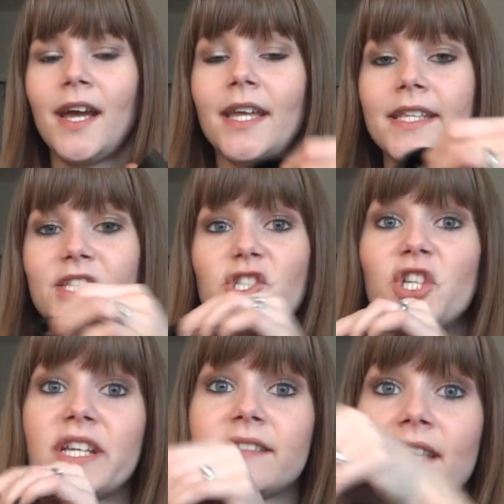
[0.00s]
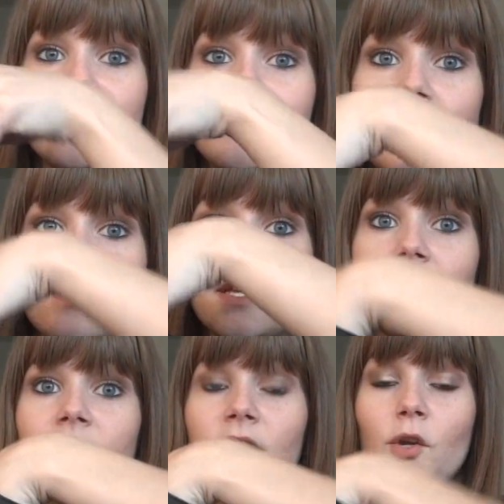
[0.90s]
At least jeans I can tuck
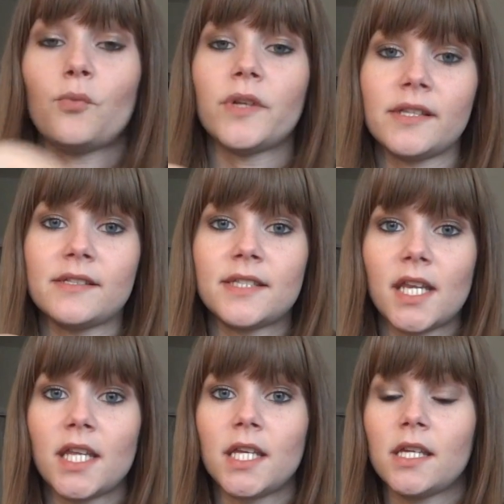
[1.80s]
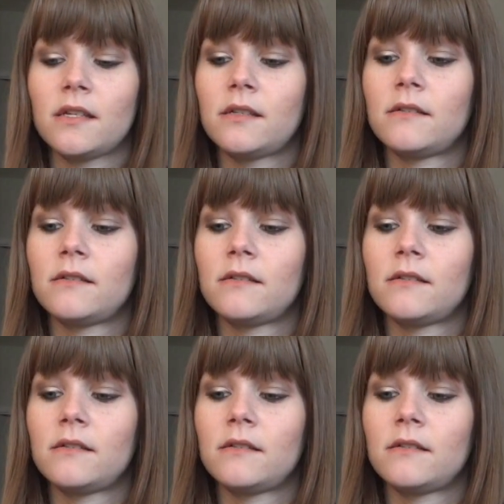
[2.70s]
in, you know, really skinny